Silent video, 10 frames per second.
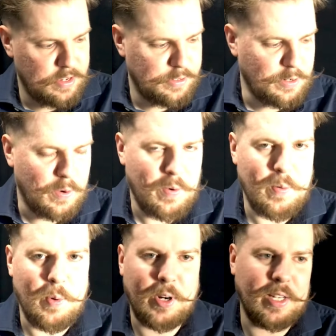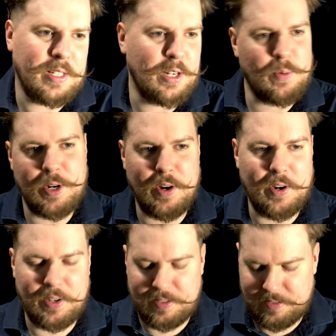So we're continuing
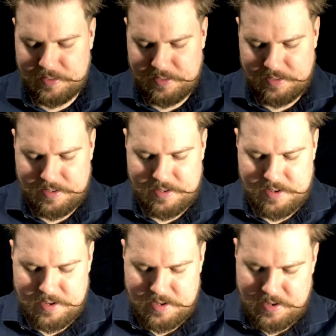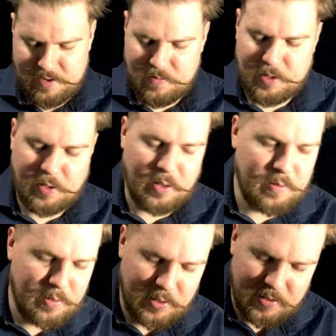on with all
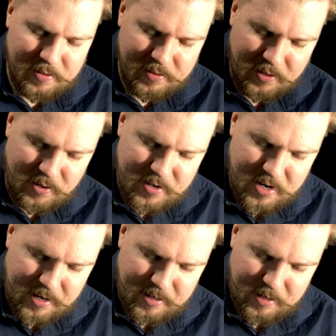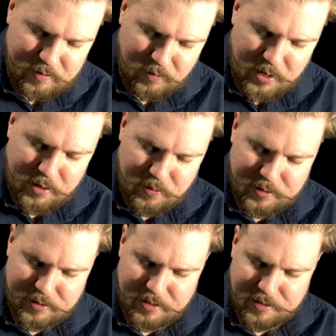of our 90s
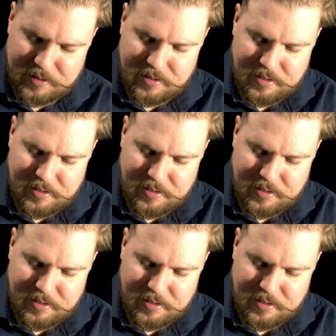fragrances.